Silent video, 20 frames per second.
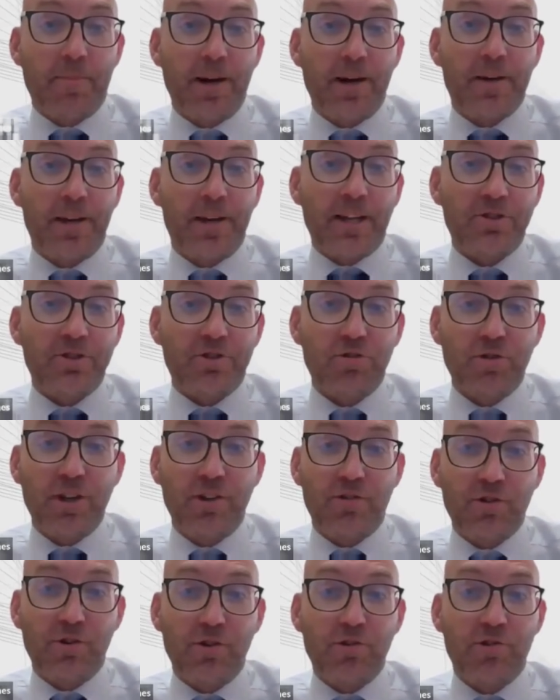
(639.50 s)
but Natural
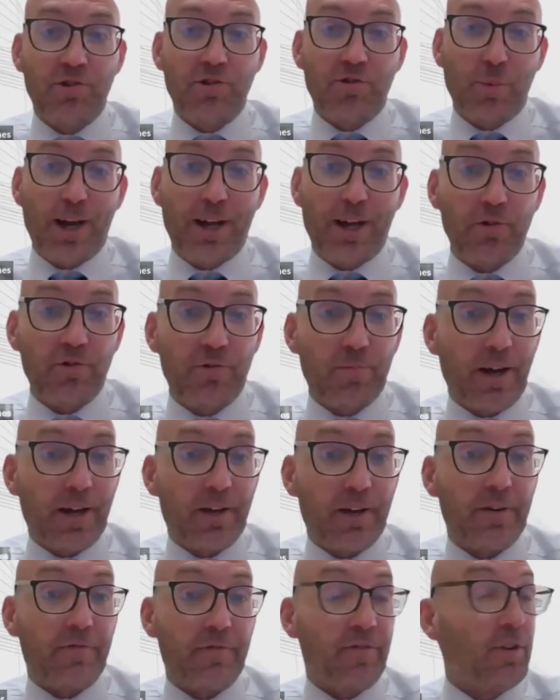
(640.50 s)
Resources Wales
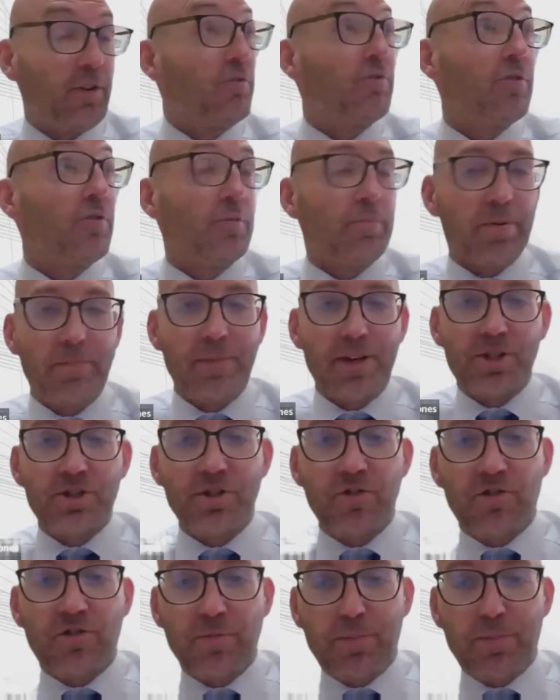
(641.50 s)
might refuse you permission